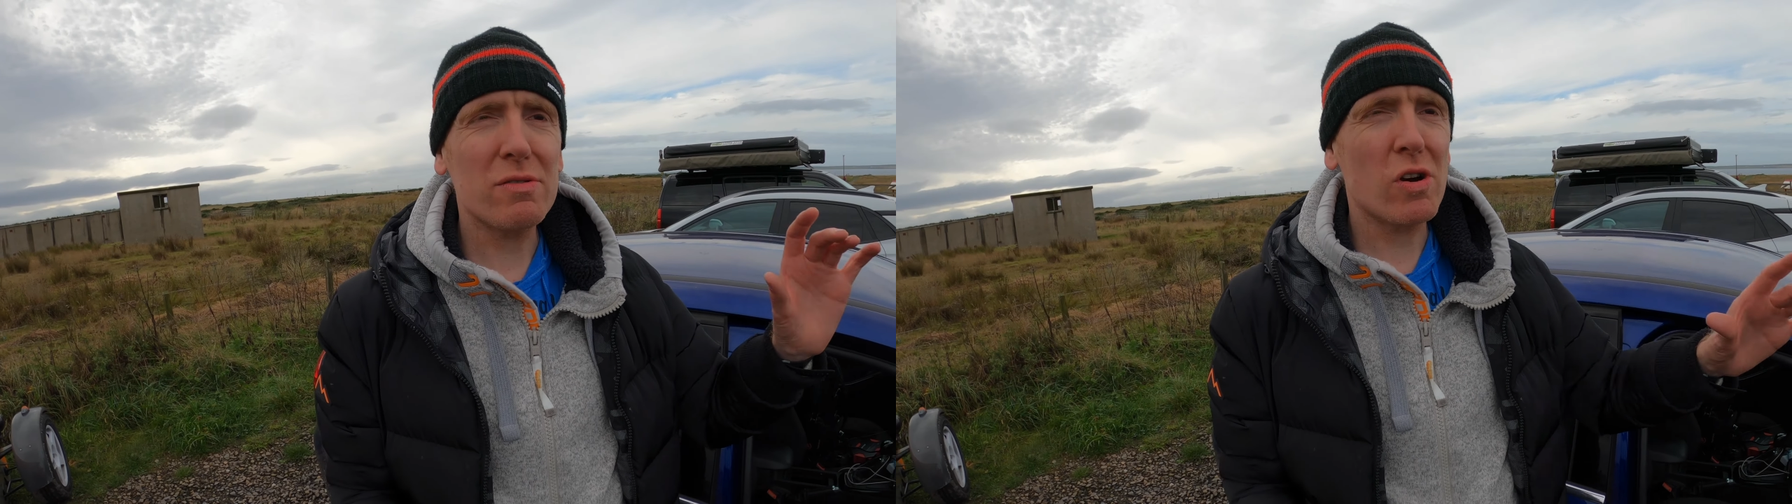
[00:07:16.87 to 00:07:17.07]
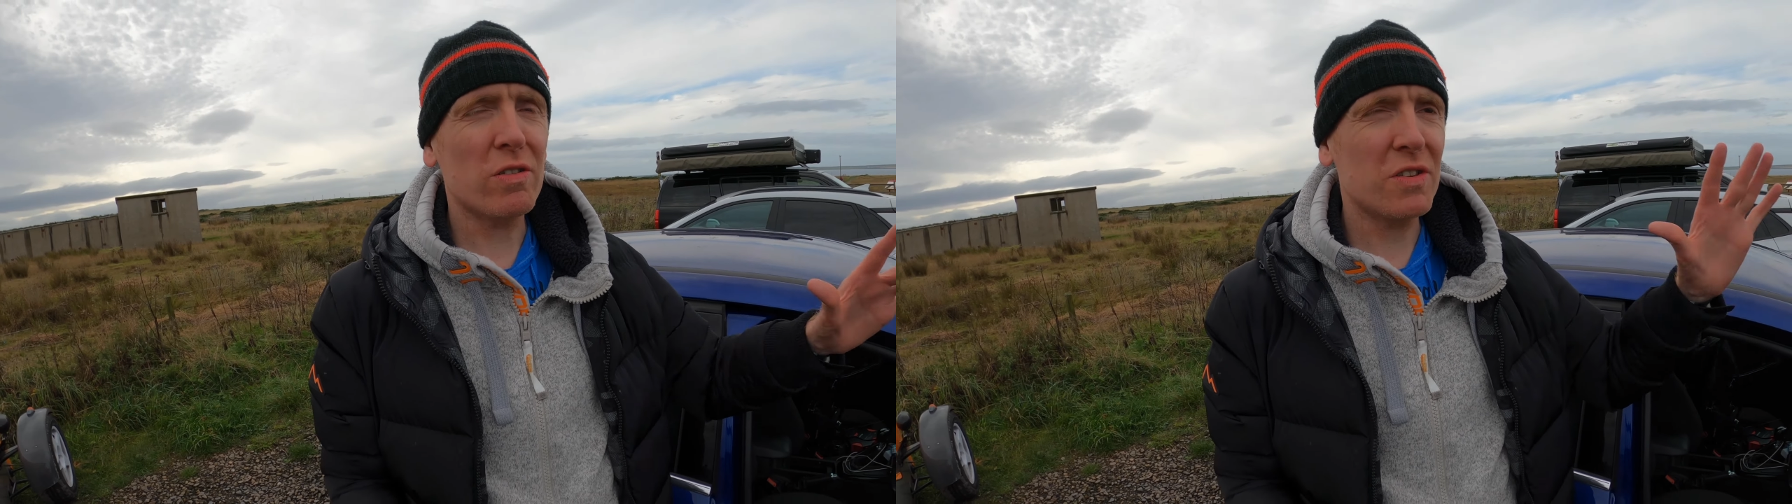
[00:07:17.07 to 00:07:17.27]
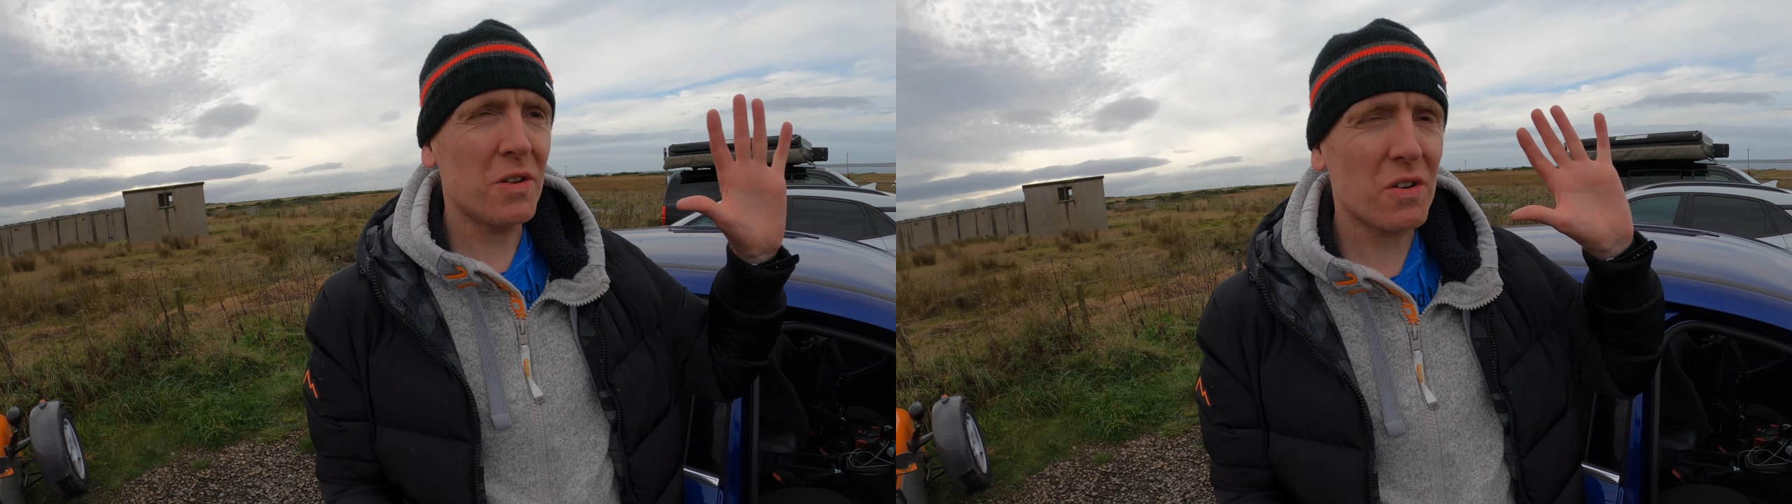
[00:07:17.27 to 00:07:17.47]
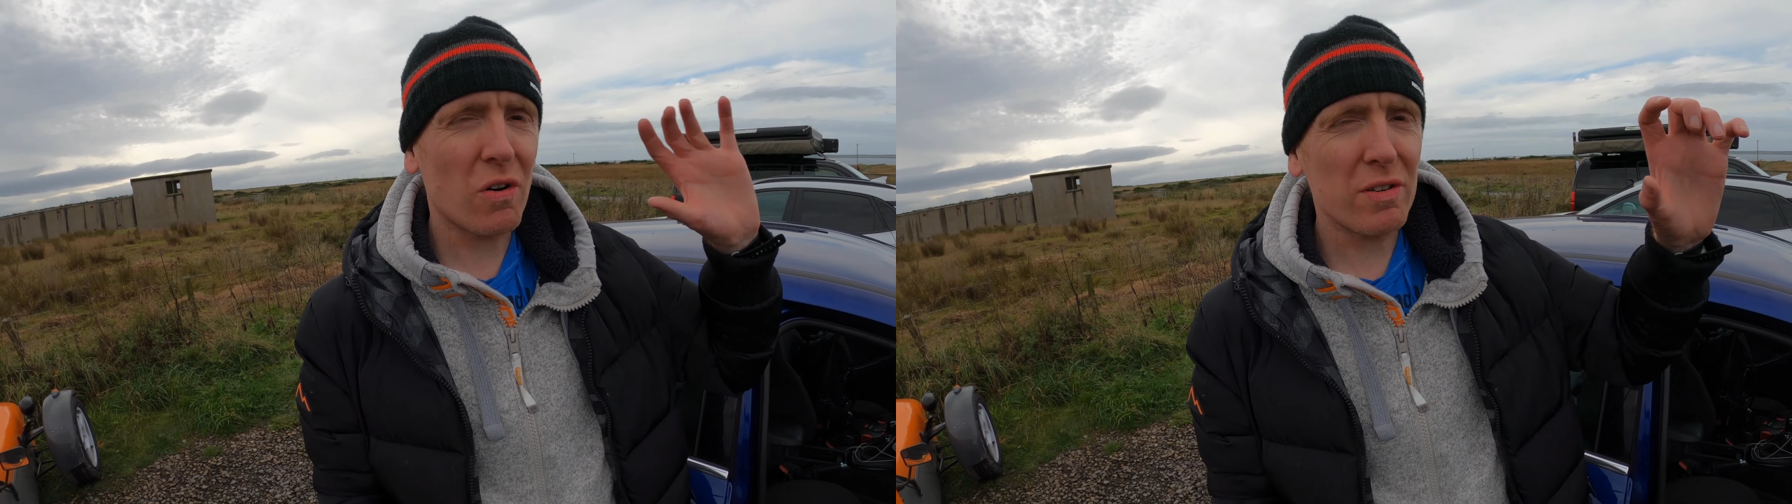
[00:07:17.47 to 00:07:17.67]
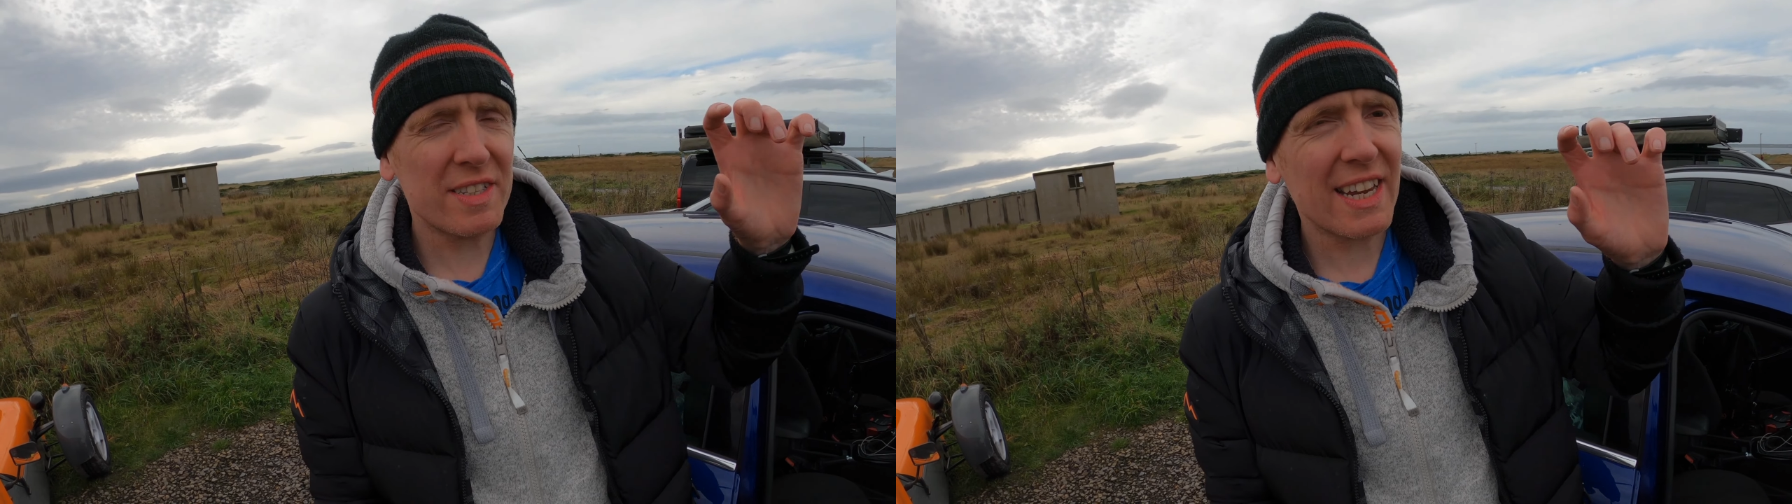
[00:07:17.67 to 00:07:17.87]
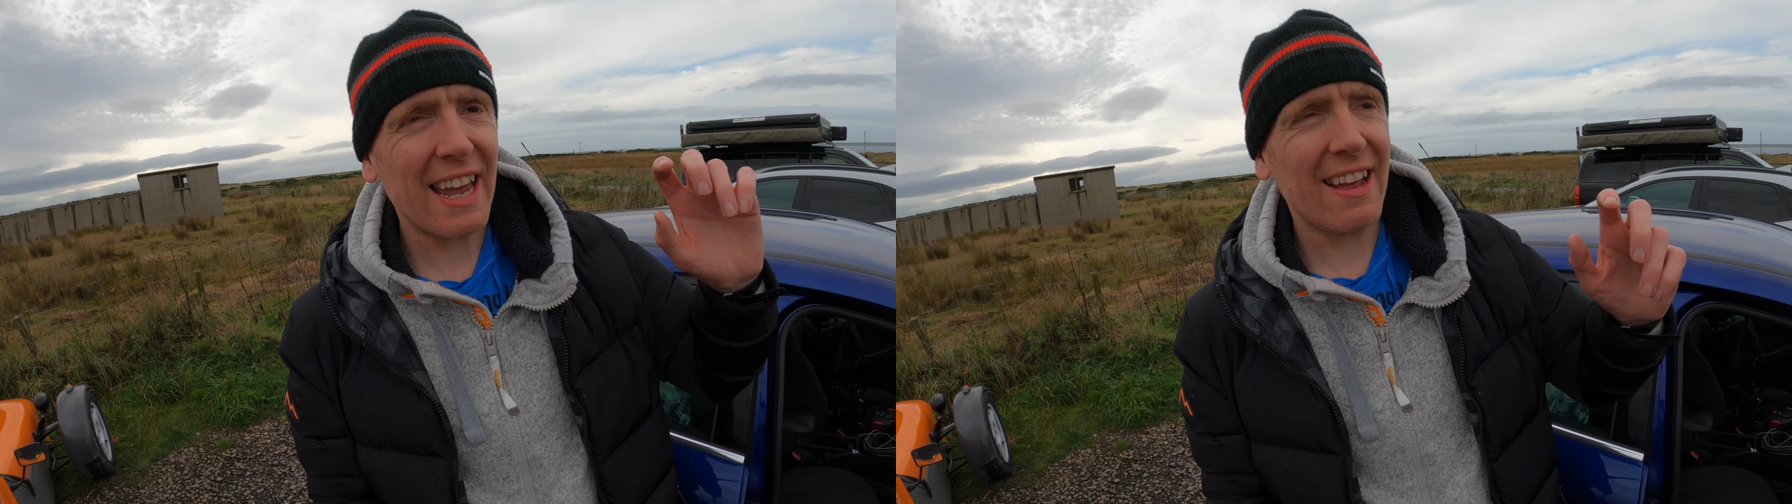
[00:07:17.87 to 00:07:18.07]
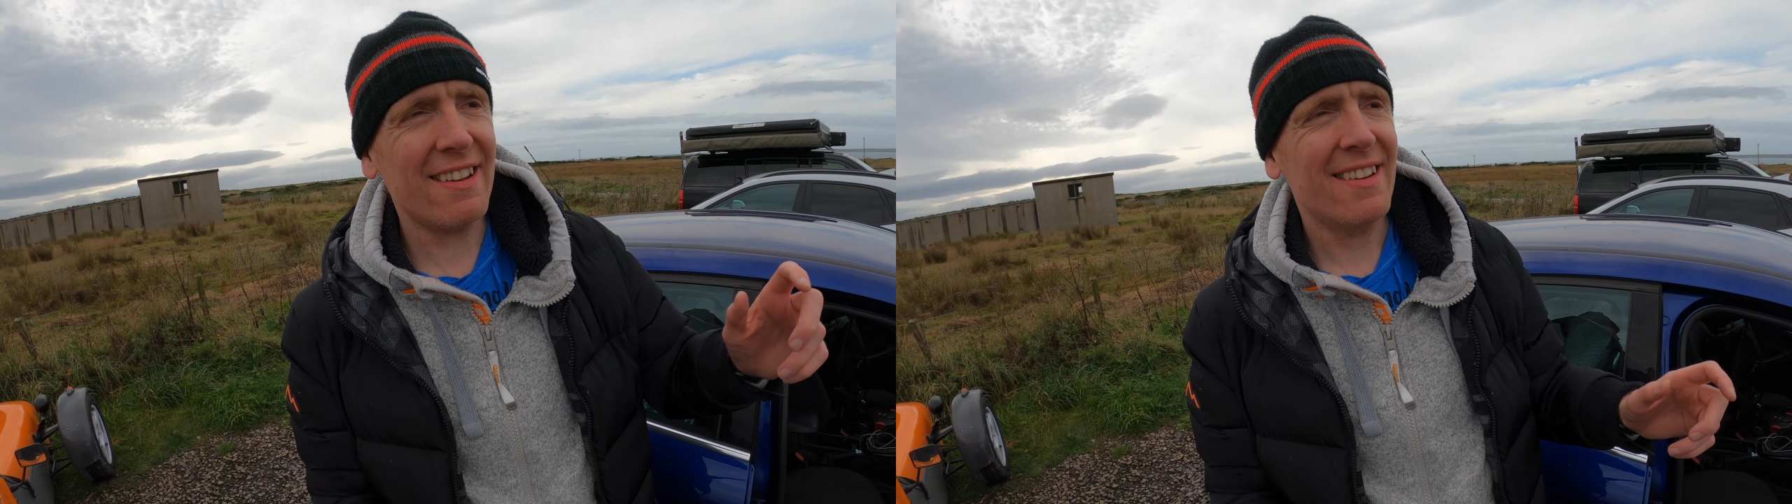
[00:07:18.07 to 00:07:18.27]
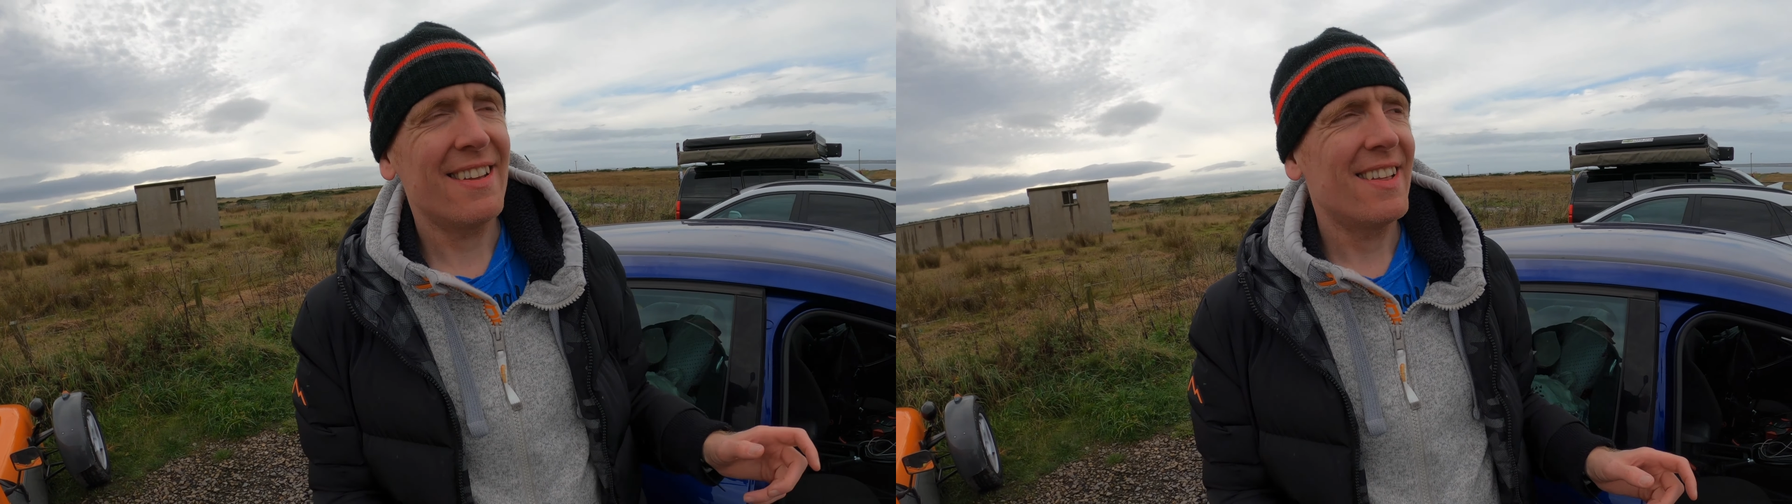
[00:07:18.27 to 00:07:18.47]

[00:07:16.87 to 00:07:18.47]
We'll go to the coast again